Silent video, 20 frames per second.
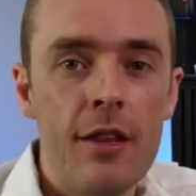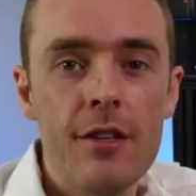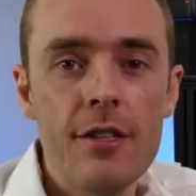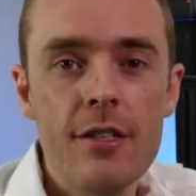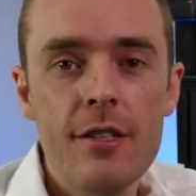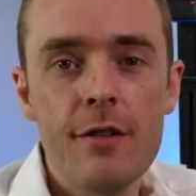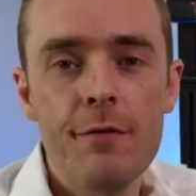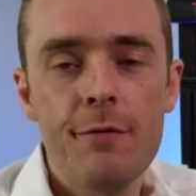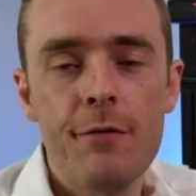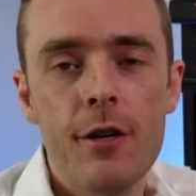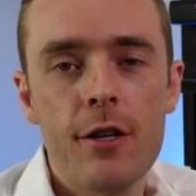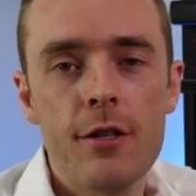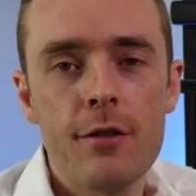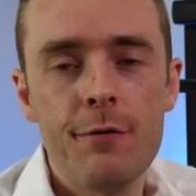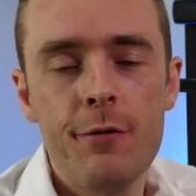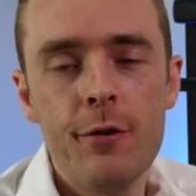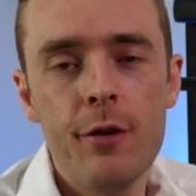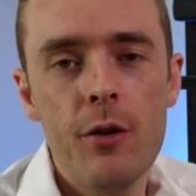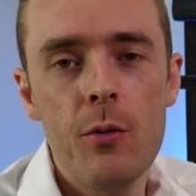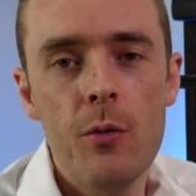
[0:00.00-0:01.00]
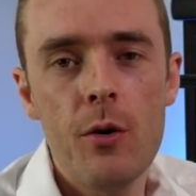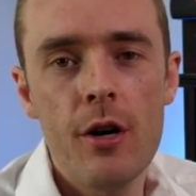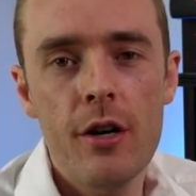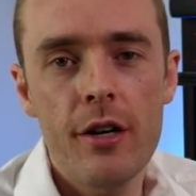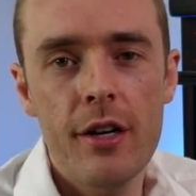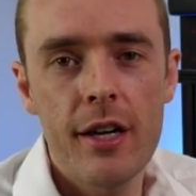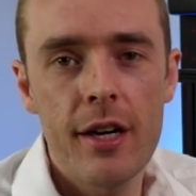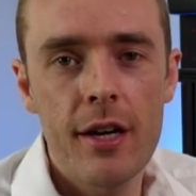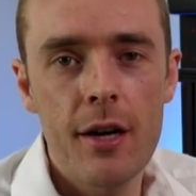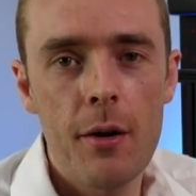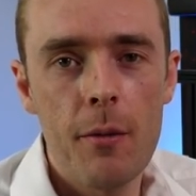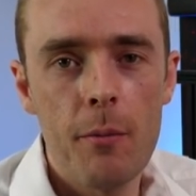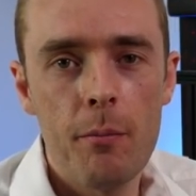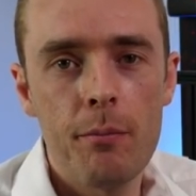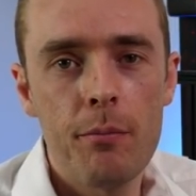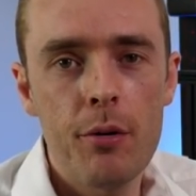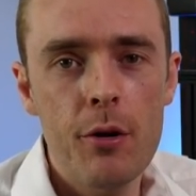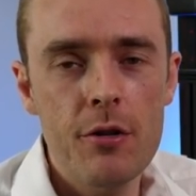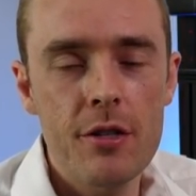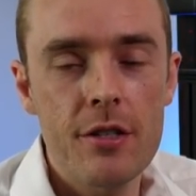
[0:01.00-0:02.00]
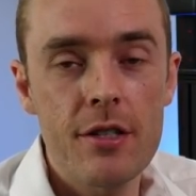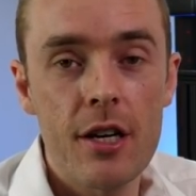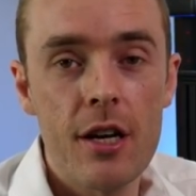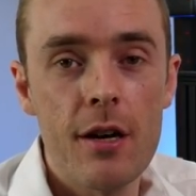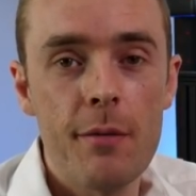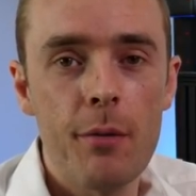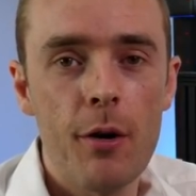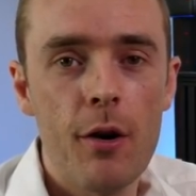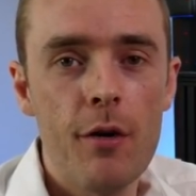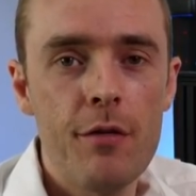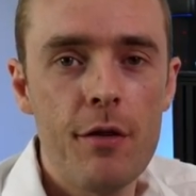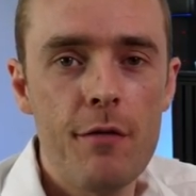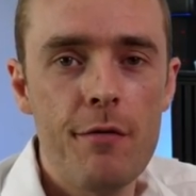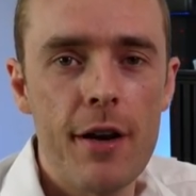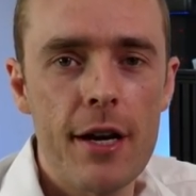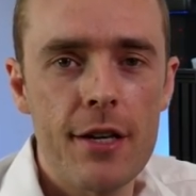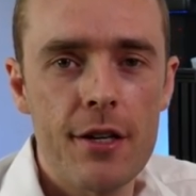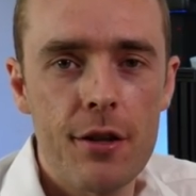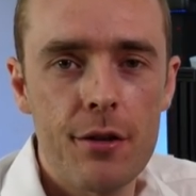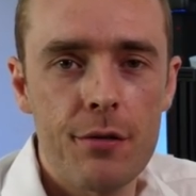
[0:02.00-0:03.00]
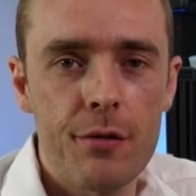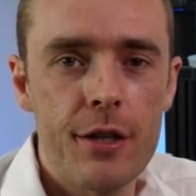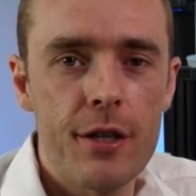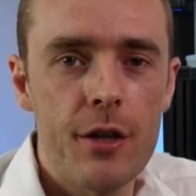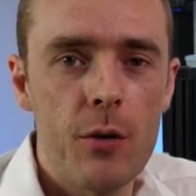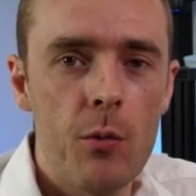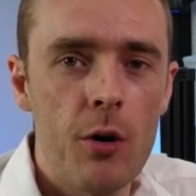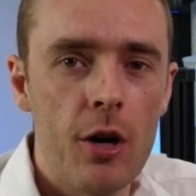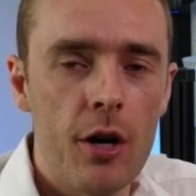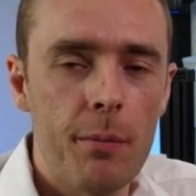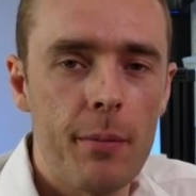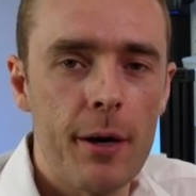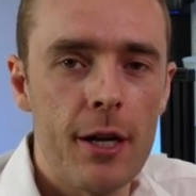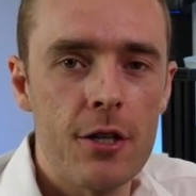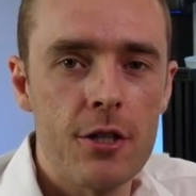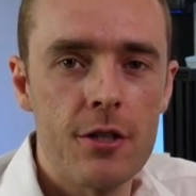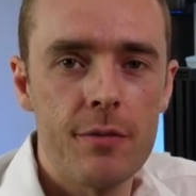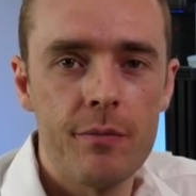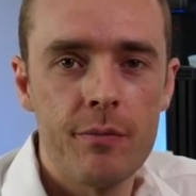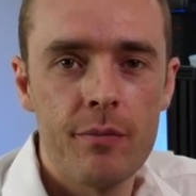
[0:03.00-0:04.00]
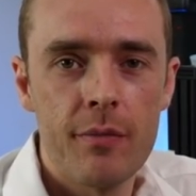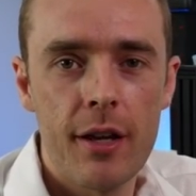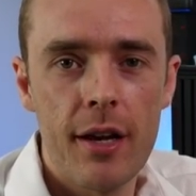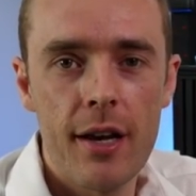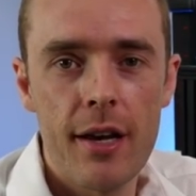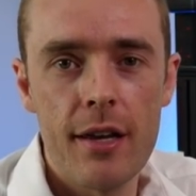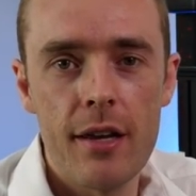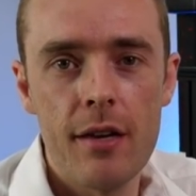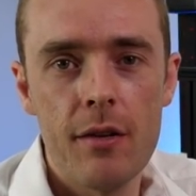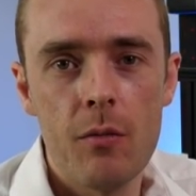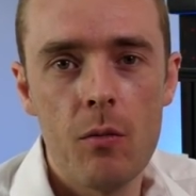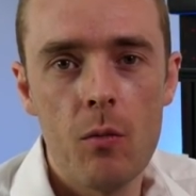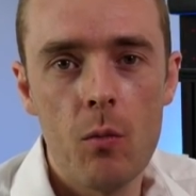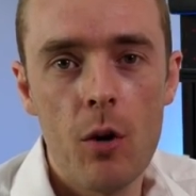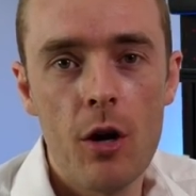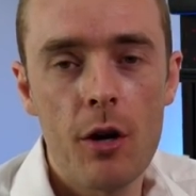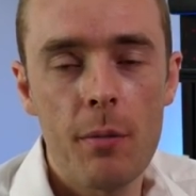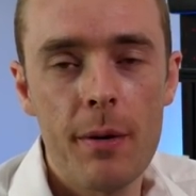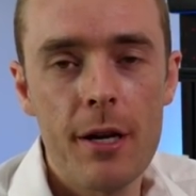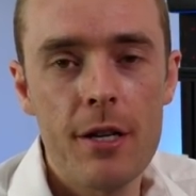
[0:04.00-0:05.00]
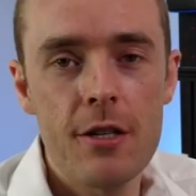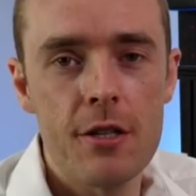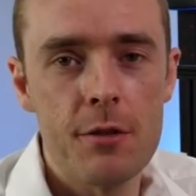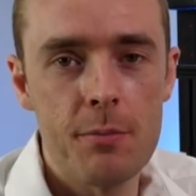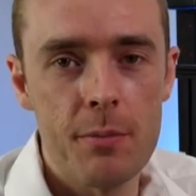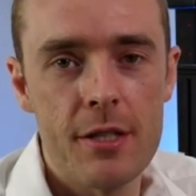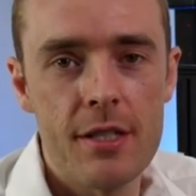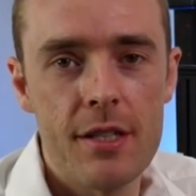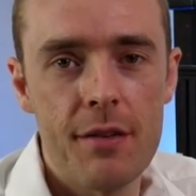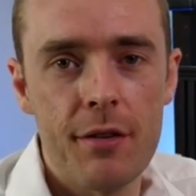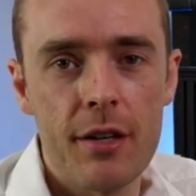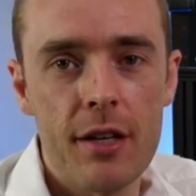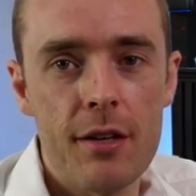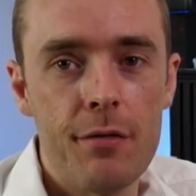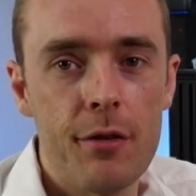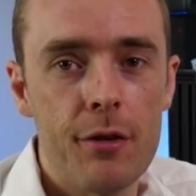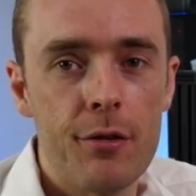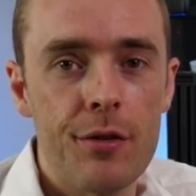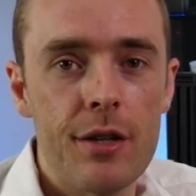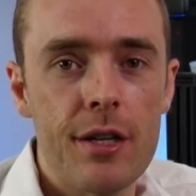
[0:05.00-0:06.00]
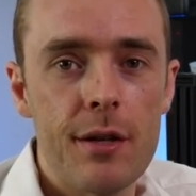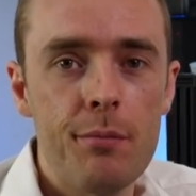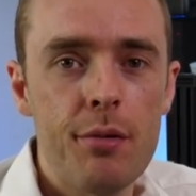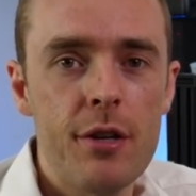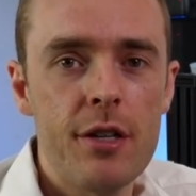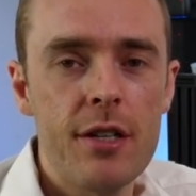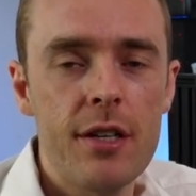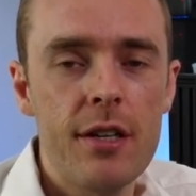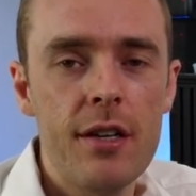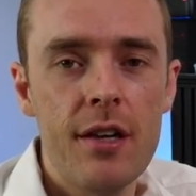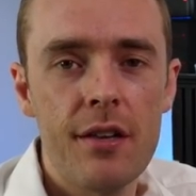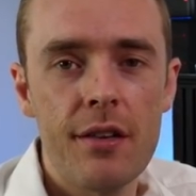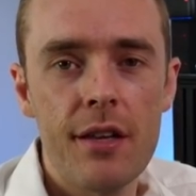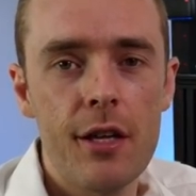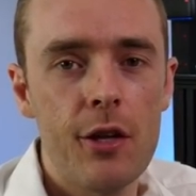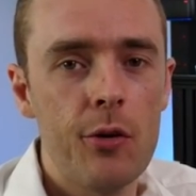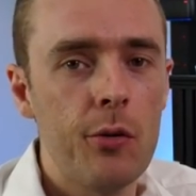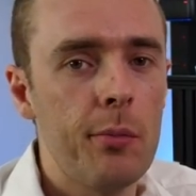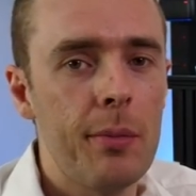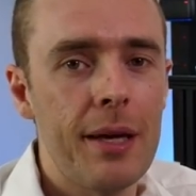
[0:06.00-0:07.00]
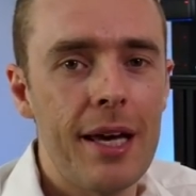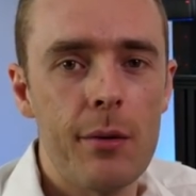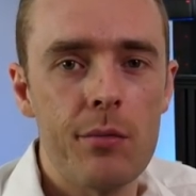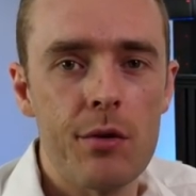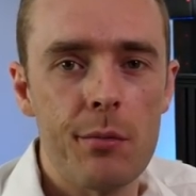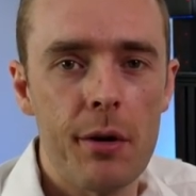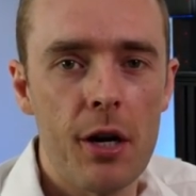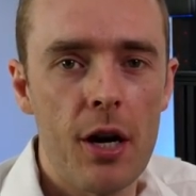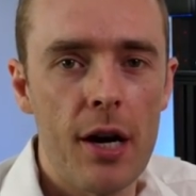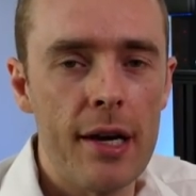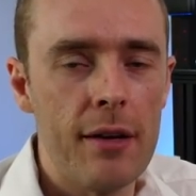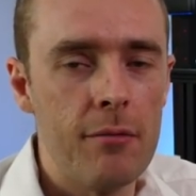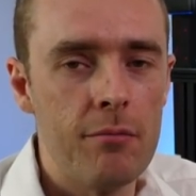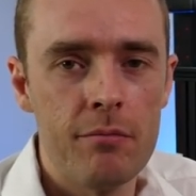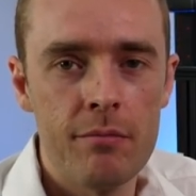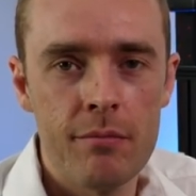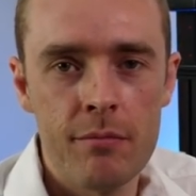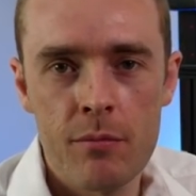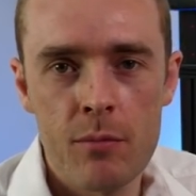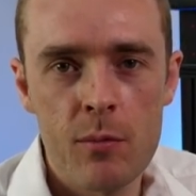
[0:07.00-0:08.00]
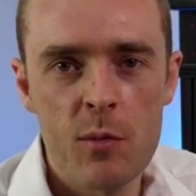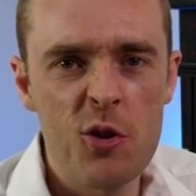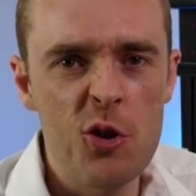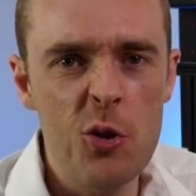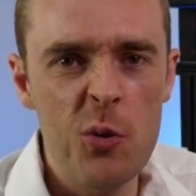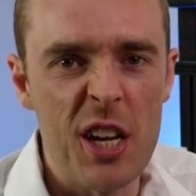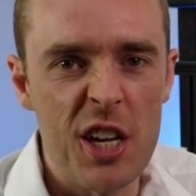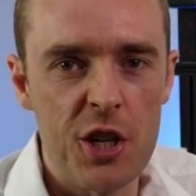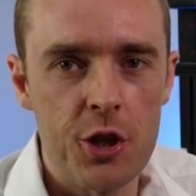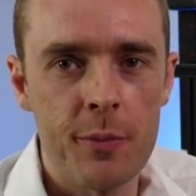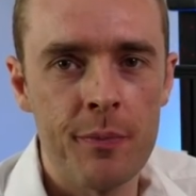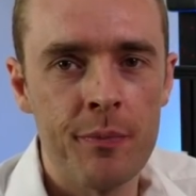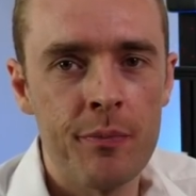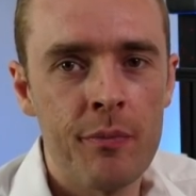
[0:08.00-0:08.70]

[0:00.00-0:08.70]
This is the first fully working prototype of the Vector 3D Workbench, a workbench specifically for 3D printing that you'll be able to buy soonish.